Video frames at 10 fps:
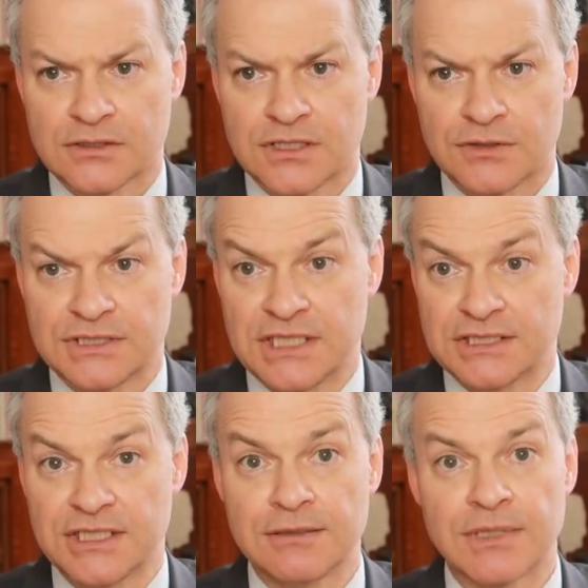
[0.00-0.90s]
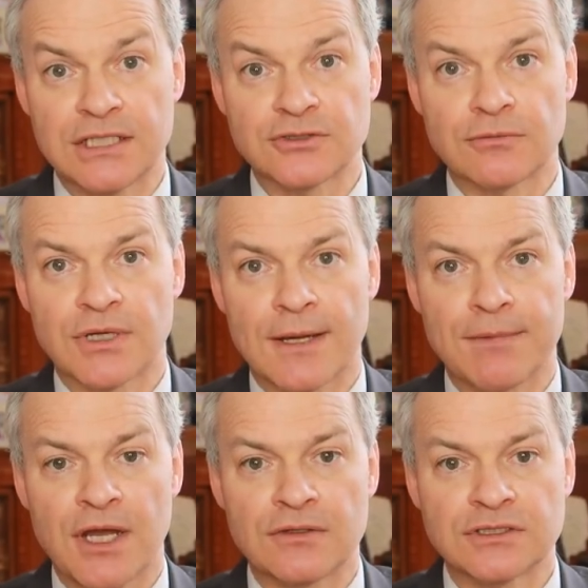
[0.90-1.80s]
So 16 minutes on my
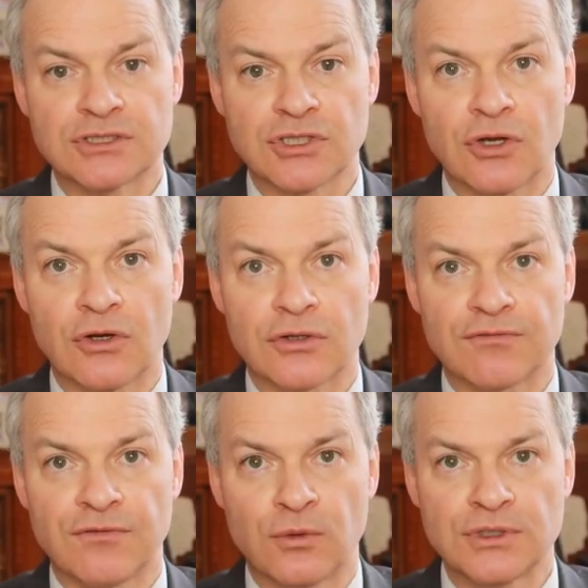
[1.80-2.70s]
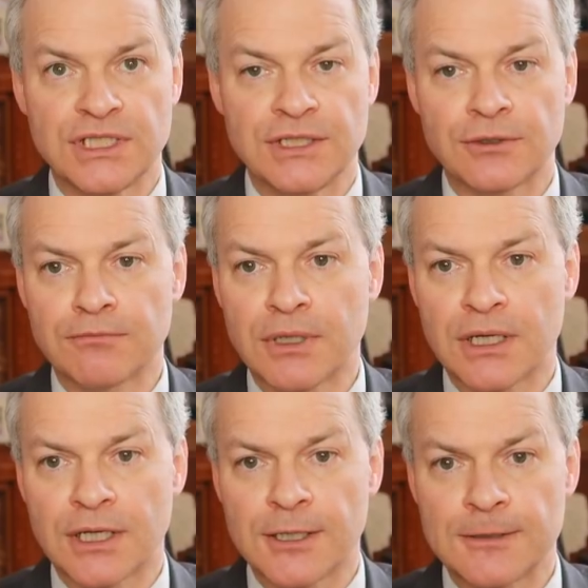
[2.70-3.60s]
opponent's clock, 14 on
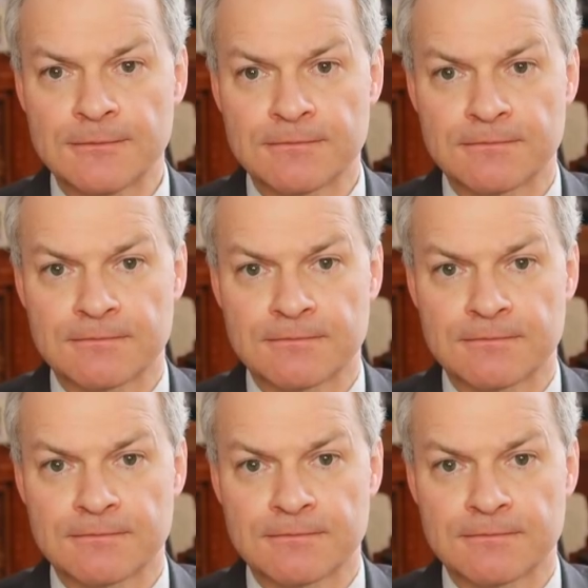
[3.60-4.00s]
mine.